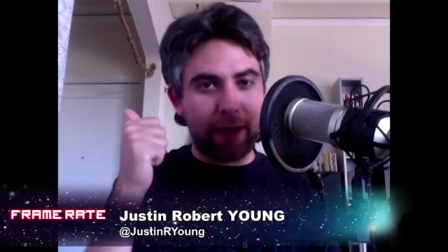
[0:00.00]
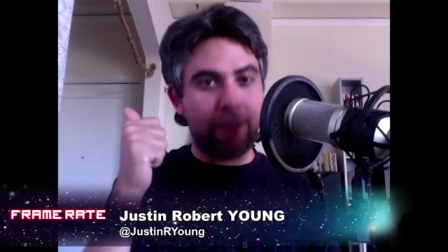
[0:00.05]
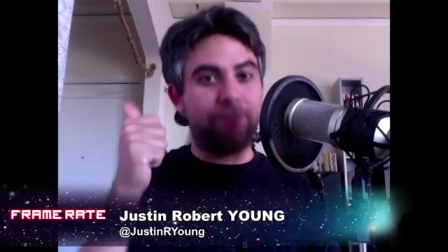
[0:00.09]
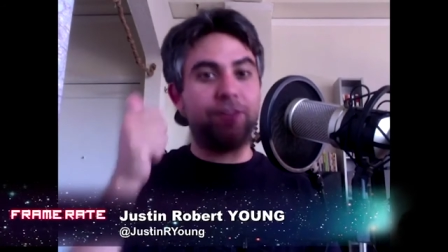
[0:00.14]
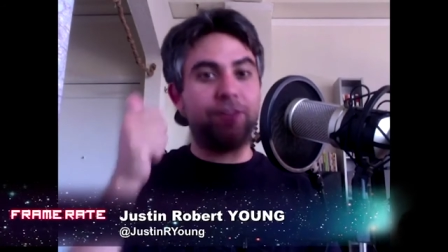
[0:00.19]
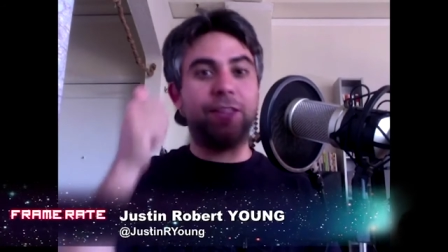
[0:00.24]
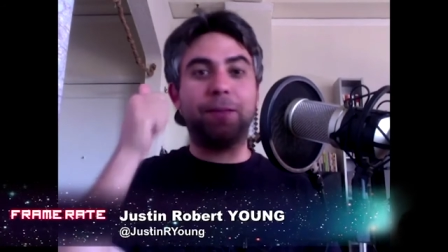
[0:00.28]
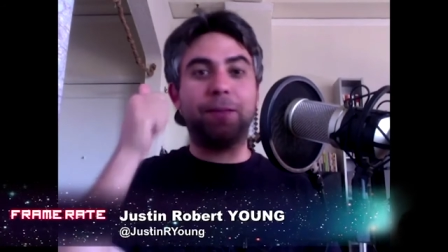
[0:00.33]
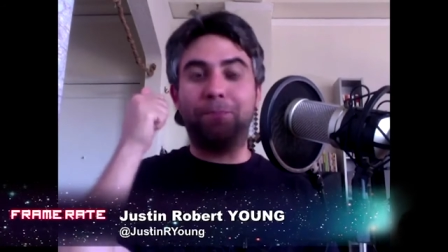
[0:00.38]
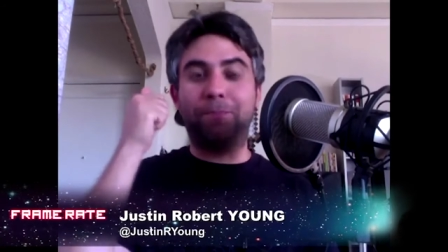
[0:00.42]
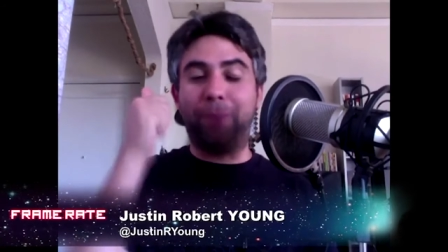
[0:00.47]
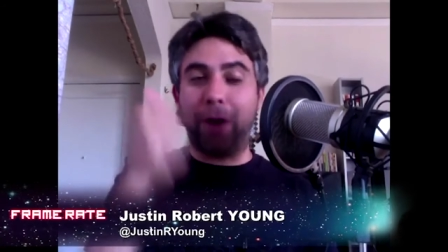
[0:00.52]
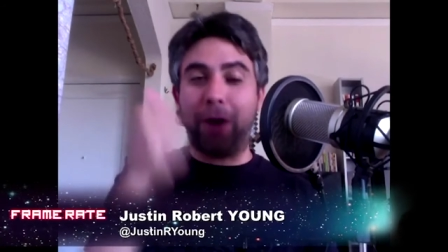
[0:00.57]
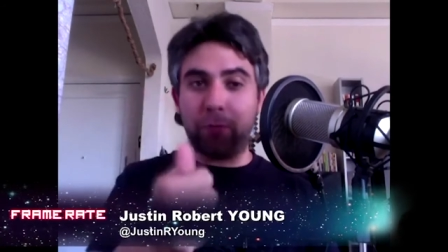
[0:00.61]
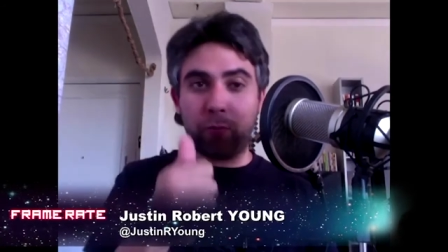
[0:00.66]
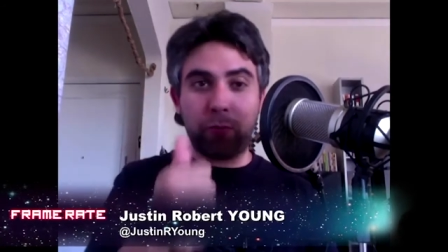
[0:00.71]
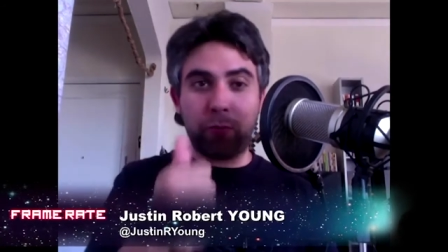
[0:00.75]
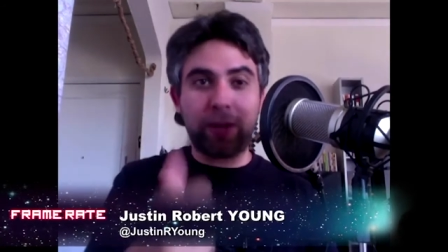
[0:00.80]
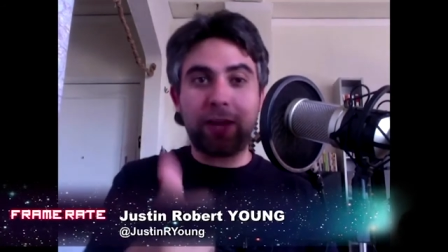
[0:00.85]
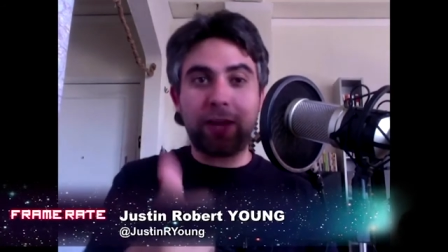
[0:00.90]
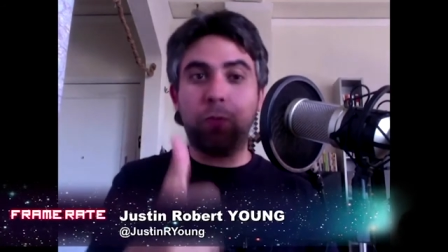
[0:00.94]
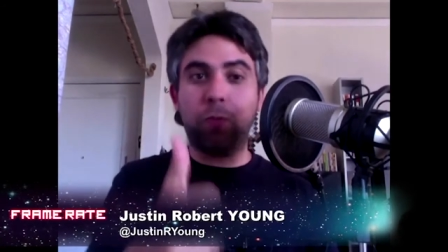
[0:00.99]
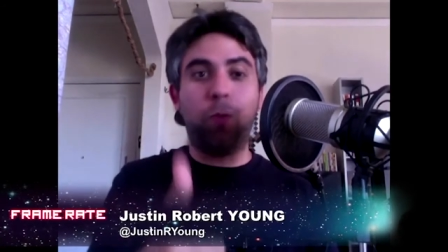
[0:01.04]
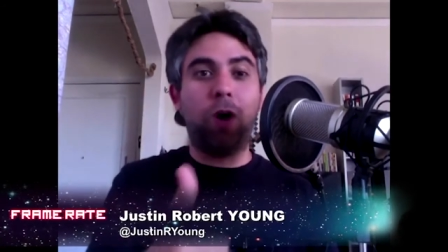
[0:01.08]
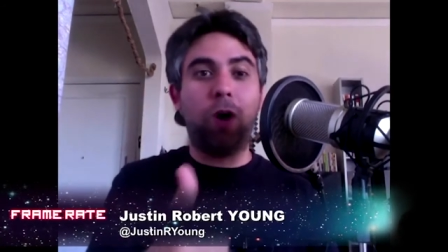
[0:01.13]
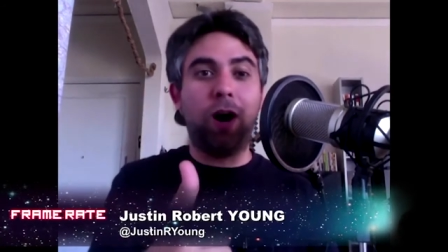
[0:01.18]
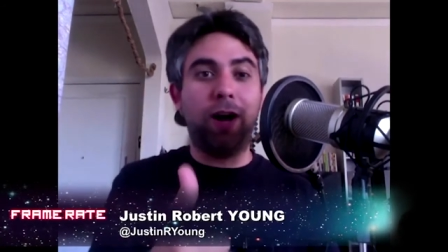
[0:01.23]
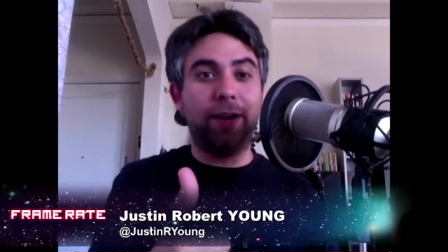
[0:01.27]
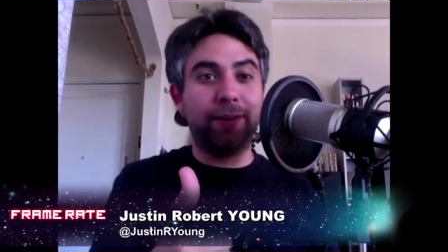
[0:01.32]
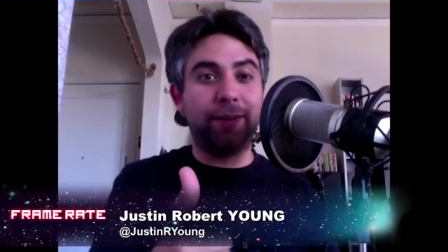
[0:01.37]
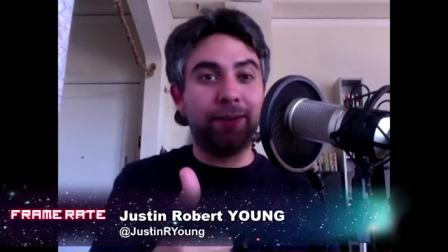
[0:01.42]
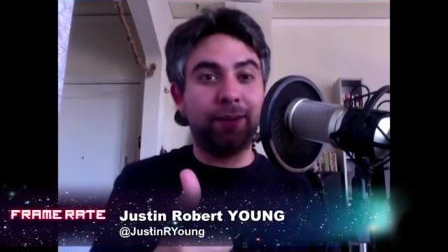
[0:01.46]
everything but week
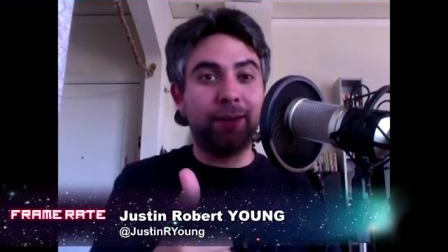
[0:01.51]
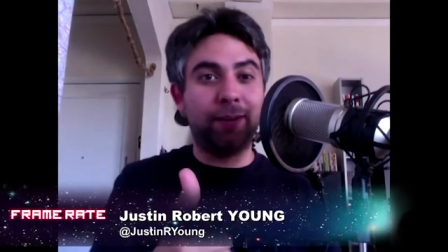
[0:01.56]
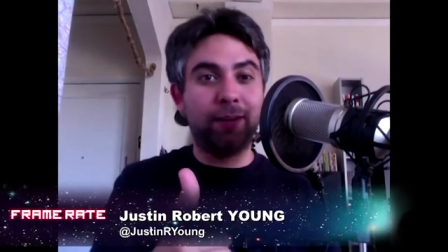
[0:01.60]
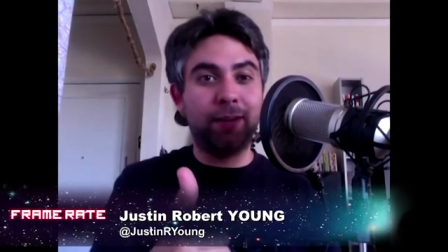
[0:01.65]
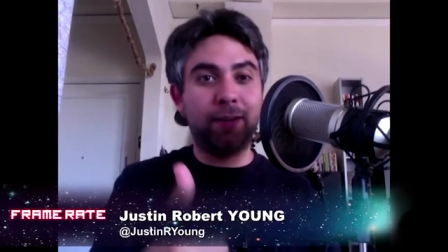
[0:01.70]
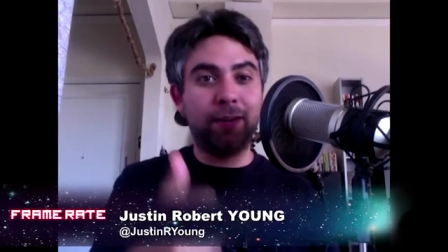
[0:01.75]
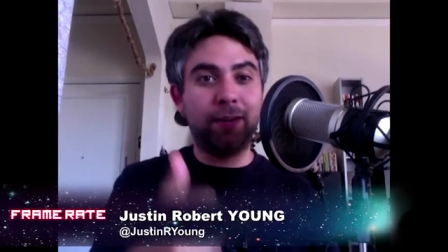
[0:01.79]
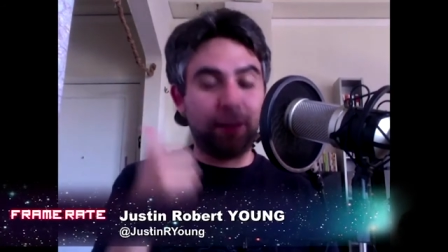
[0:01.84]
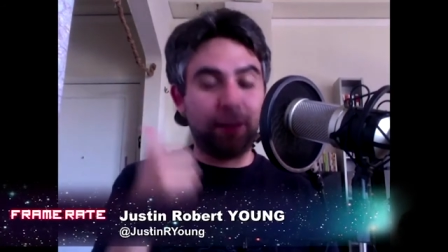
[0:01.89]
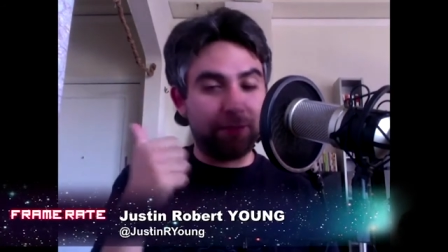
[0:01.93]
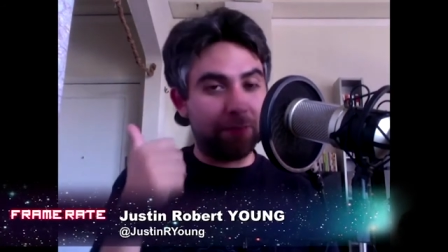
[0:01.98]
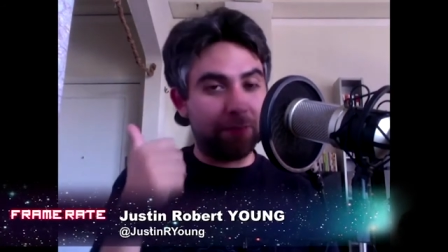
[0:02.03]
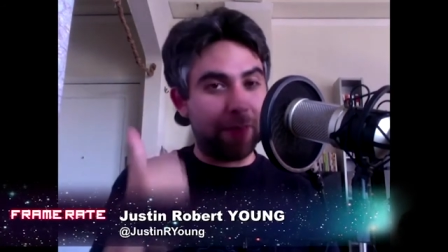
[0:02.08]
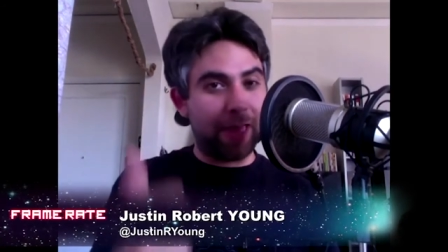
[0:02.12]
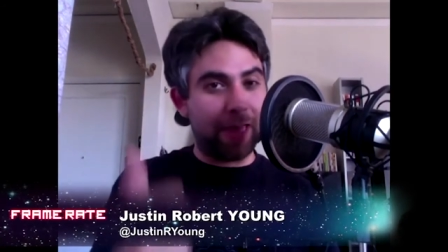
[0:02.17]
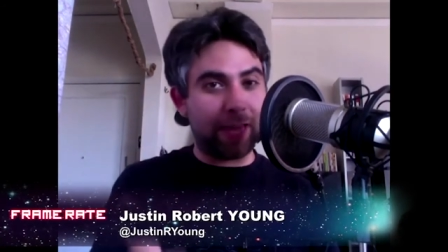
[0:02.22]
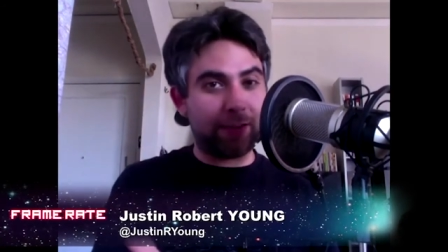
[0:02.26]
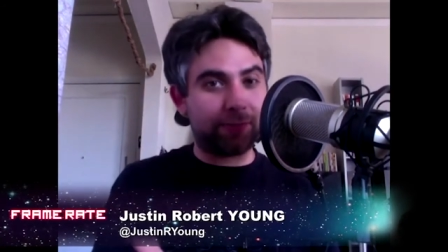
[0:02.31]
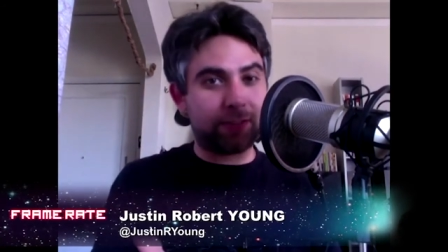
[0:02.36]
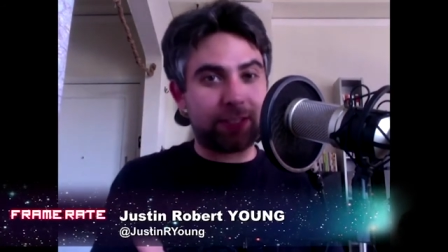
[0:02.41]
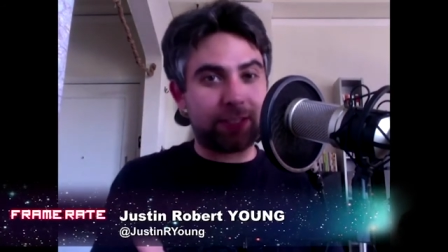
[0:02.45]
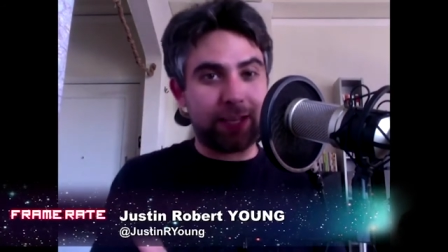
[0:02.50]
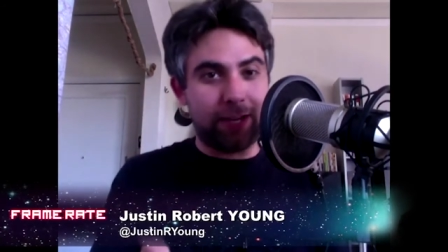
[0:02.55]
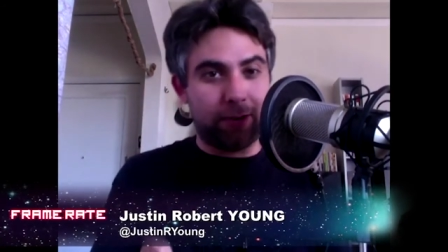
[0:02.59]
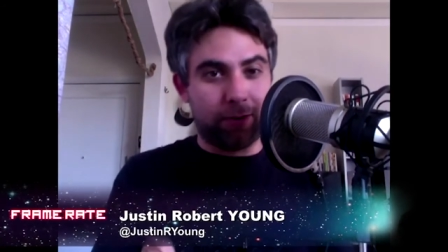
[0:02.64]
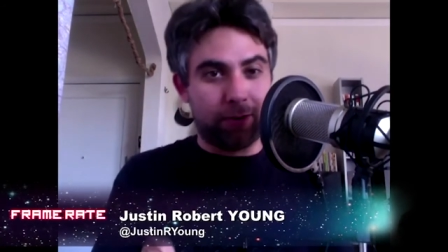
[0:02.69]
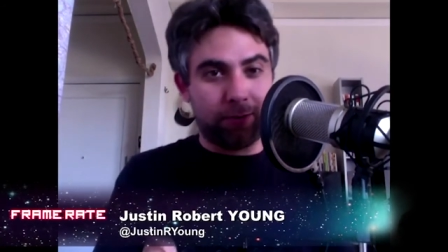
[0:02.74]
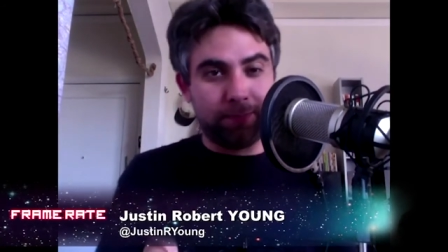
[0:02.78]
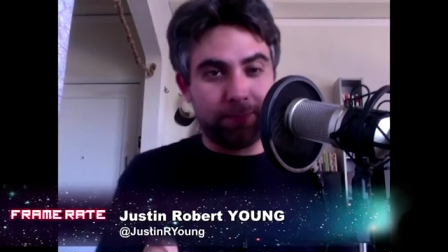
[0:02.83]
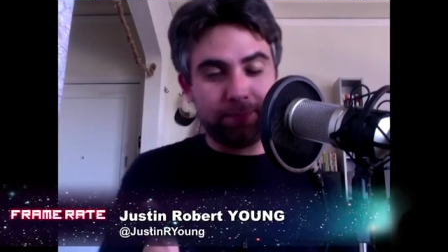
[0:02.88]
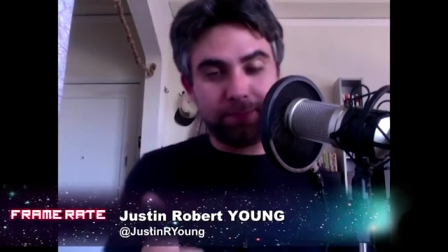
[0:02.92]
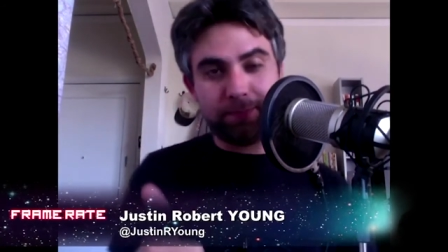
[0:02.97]
one of Man of
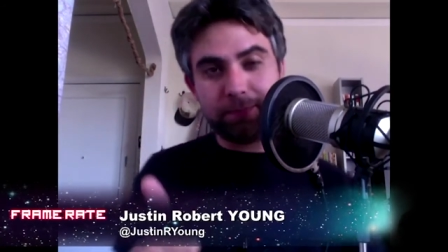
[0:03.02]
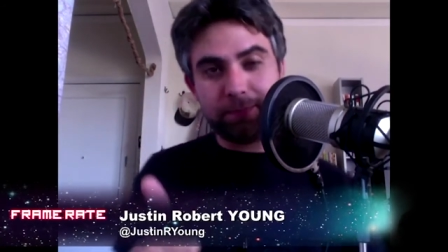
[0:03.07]
Steel.